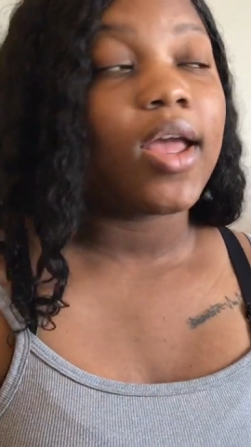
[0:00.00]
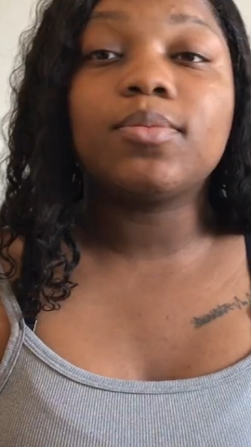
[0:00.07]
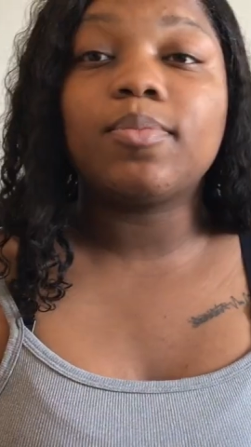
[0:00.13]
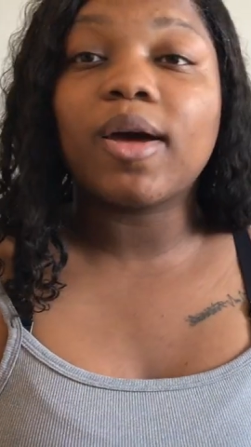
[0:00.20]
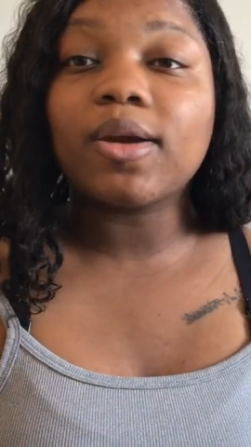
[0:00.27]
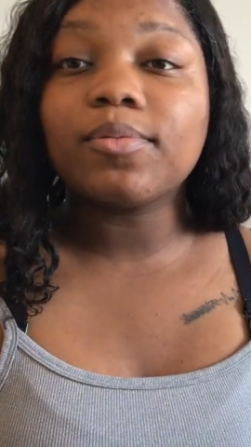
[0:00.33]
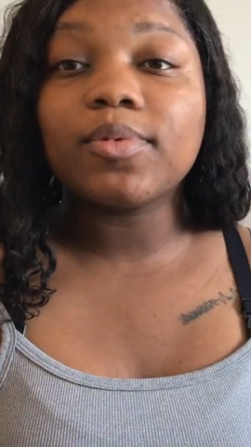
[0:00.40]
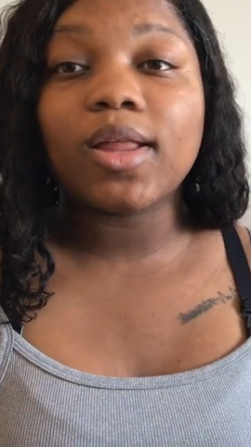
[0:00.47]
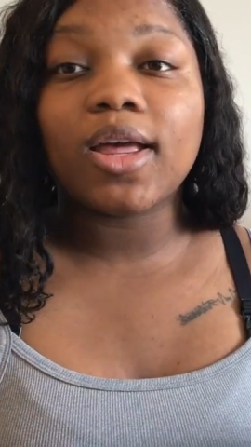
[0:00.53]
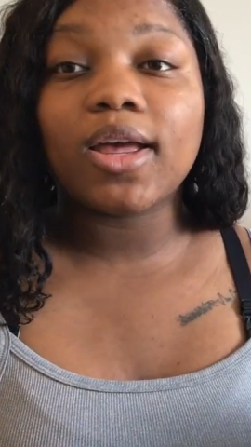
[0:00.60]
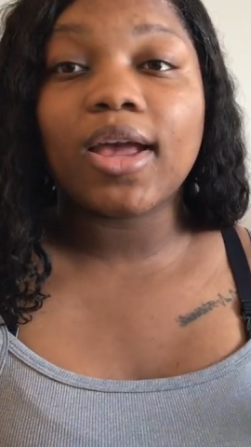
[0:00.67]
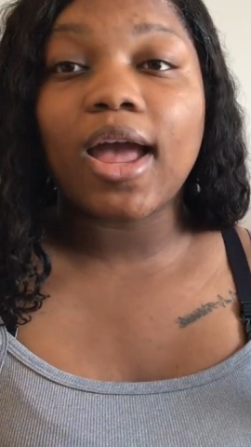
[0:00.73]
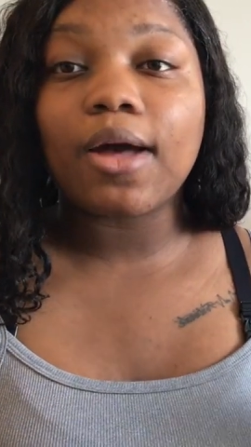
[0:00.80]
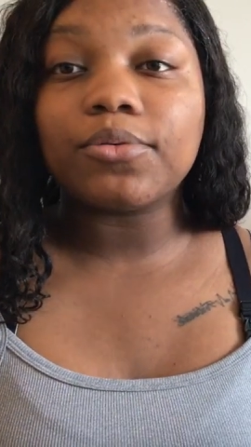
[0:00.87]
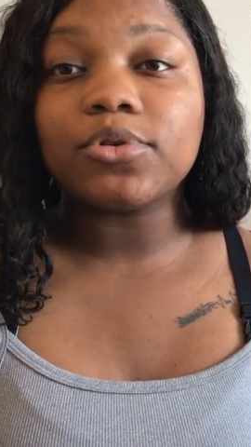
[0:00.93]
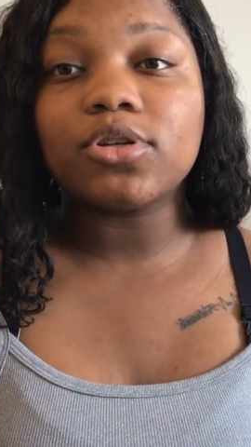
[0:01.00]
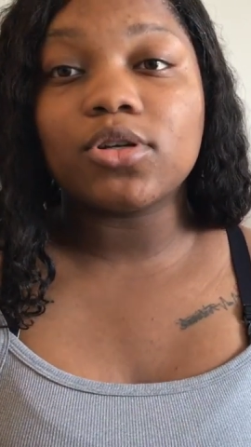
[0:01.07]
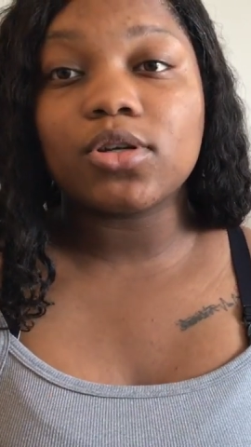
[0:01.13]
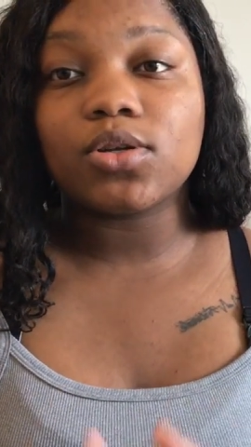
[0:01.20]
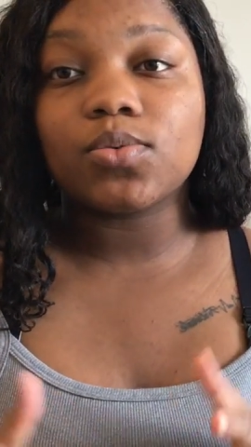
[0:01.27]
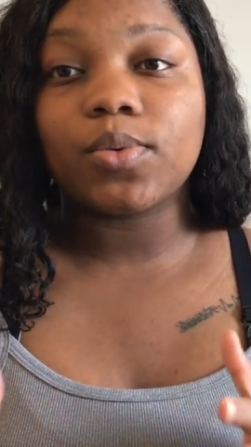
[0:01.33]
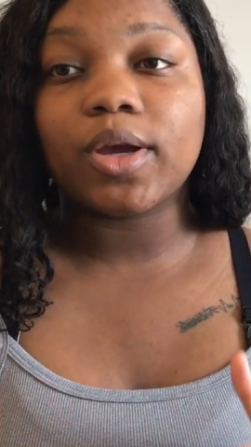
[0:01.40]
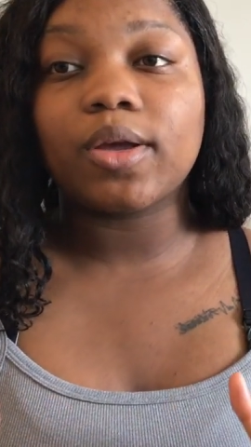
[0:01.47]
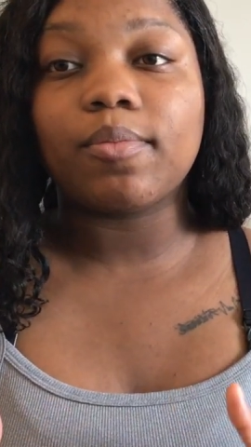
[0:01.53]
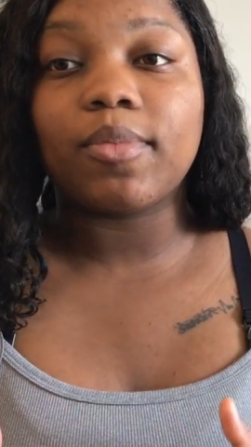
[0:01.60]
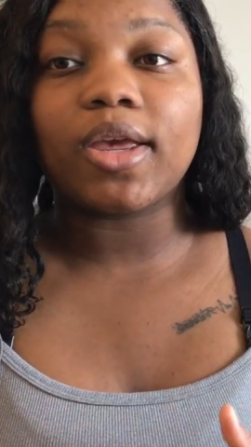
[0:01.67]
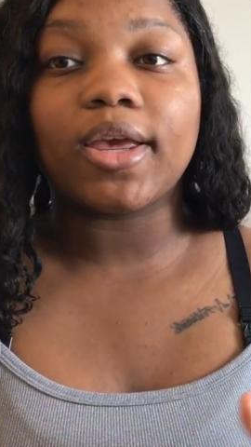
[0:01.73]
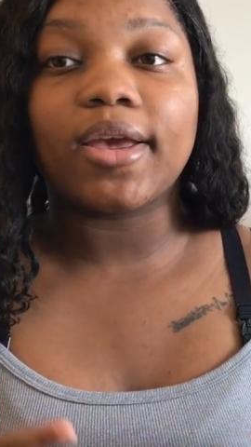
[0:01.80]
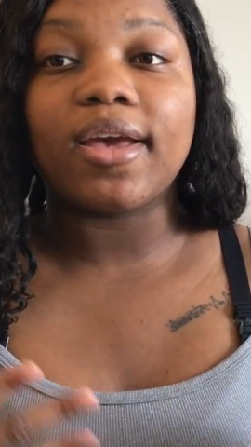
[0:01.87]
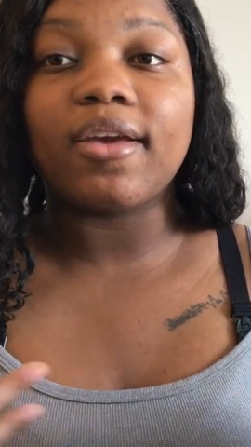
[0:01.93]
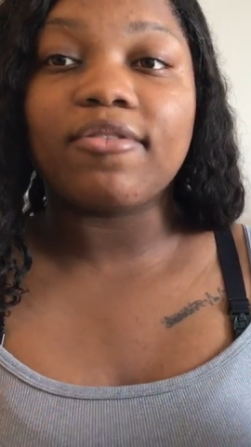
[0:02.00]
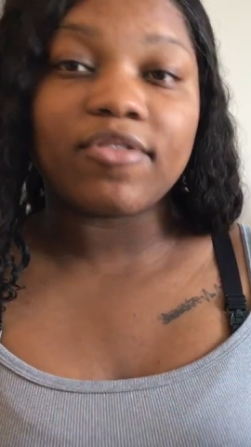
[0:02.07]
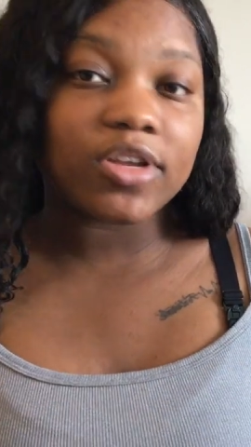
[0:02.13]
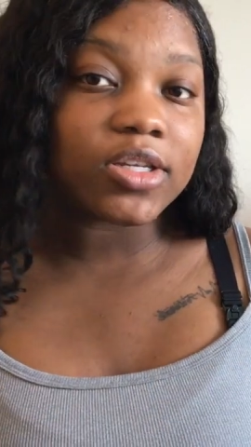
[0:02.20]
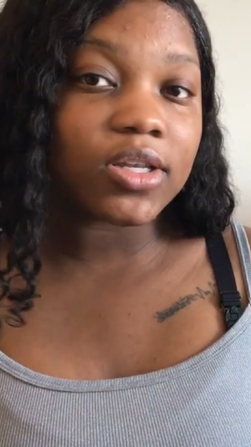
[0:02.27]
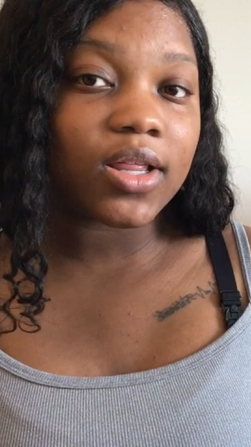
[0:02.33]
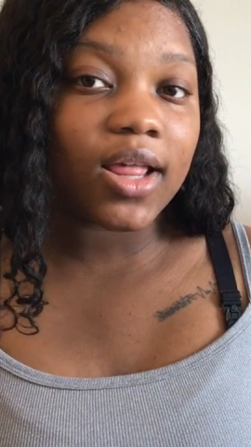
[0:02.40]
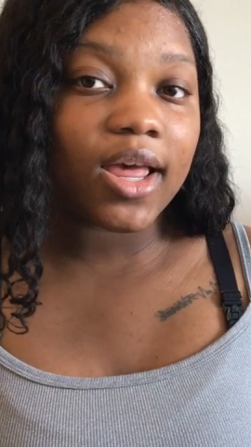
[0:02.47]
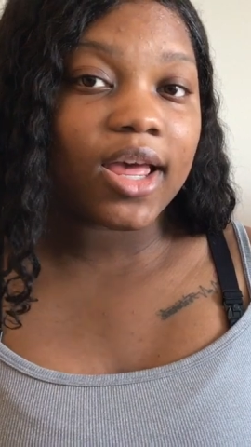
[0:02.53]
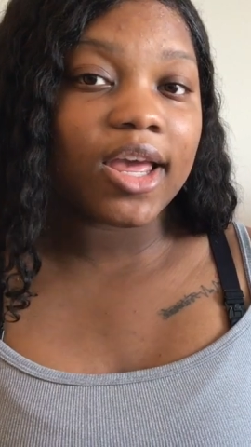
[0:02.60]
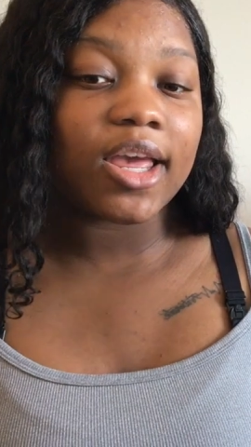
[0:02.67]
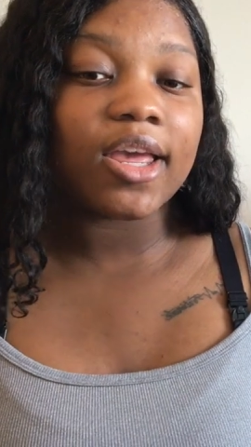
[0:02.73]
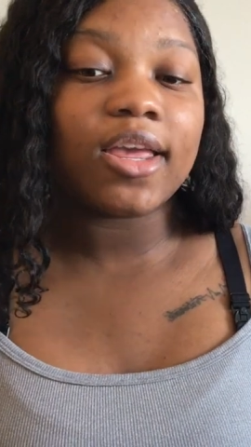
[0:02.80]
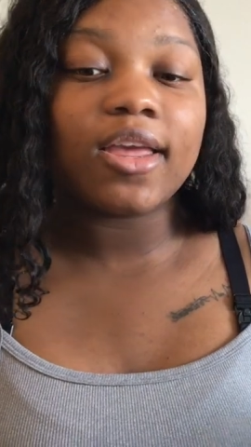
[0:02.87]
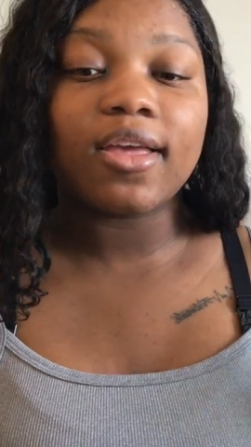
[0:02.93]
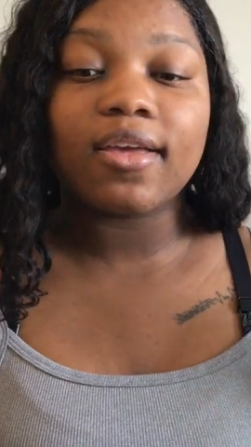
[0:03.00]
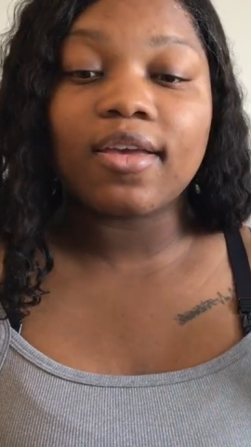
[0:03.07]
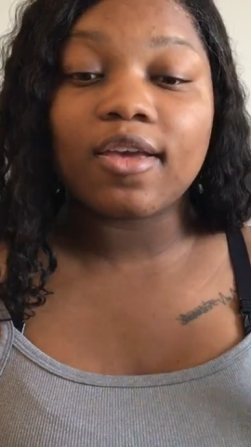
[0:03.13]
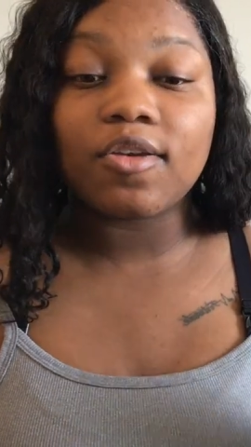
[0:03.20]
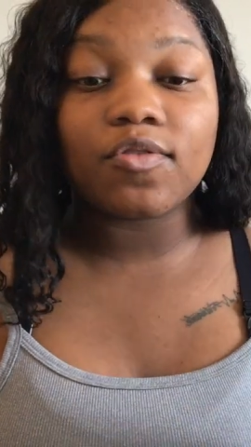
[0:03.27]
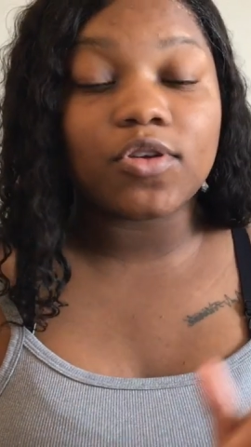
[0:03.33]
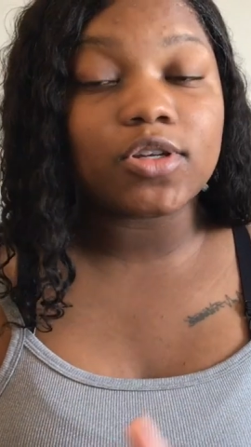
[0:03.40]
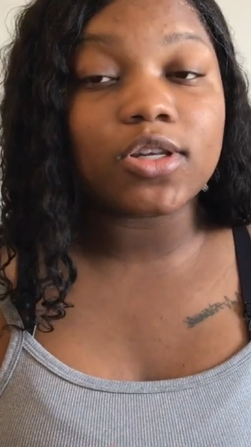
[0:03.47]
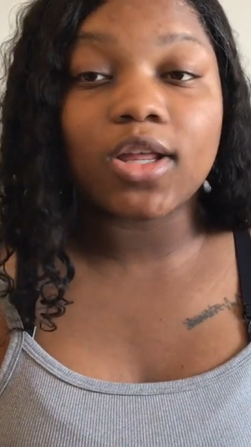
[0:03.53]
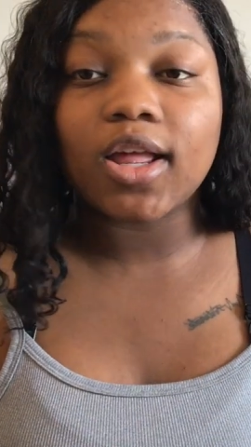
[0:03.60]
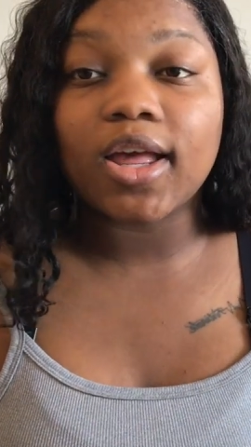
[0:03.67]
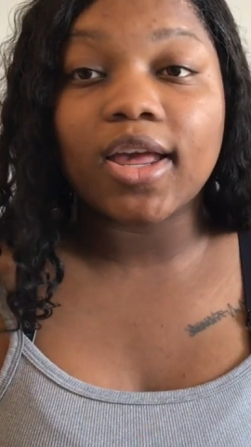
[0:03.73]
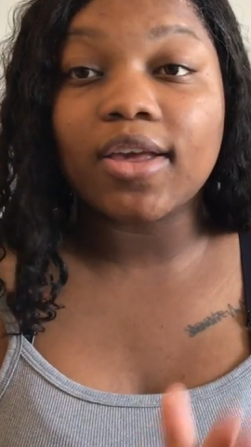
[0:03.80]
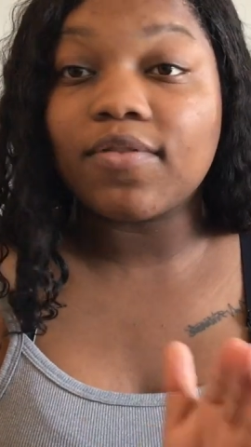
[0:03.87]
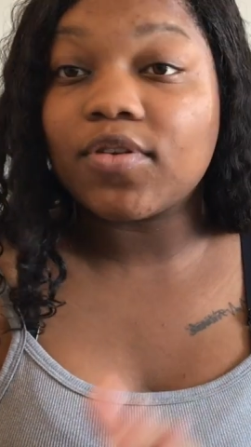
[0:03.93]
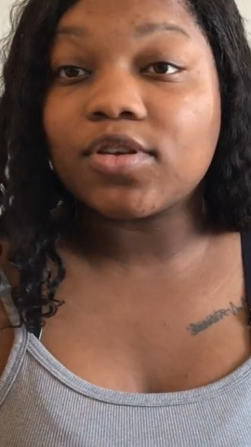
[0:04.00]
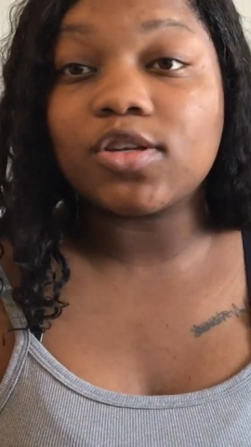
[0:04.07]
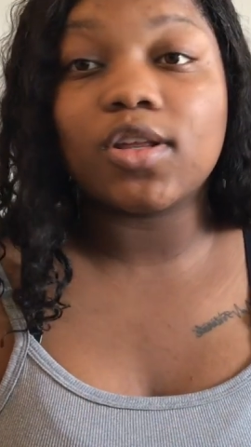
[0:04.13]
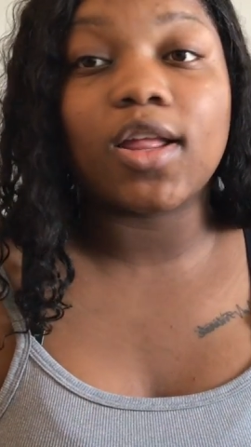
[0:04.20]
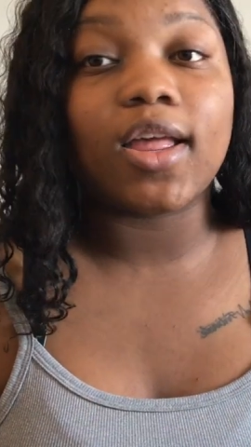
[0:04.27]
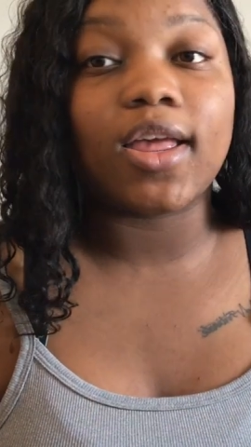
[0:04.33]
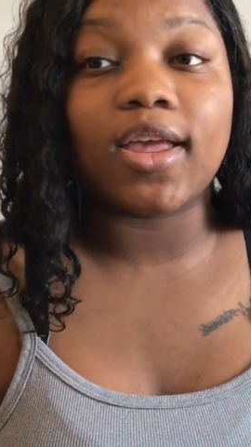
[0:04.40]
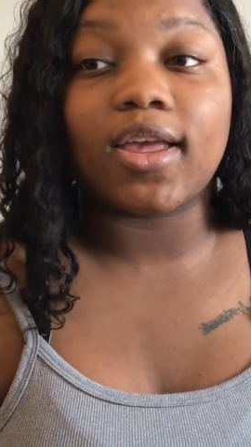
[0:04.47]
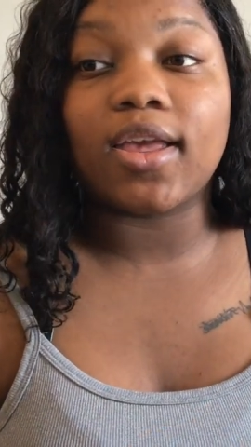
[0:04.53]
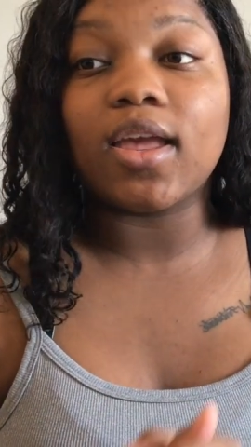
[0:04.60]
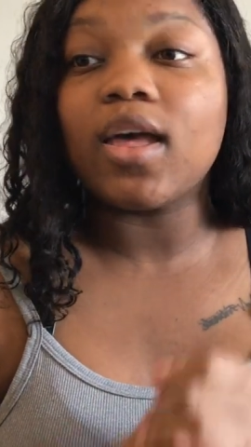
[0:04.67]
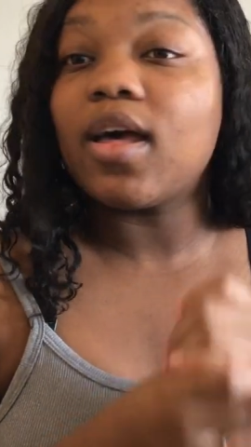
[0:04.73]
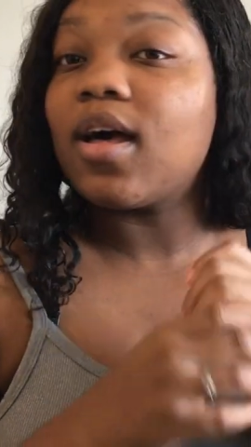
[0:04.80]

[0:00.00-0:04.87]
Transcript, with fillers: Bottom line, I would just recommend Invisalign, Invisalign, Invisalign.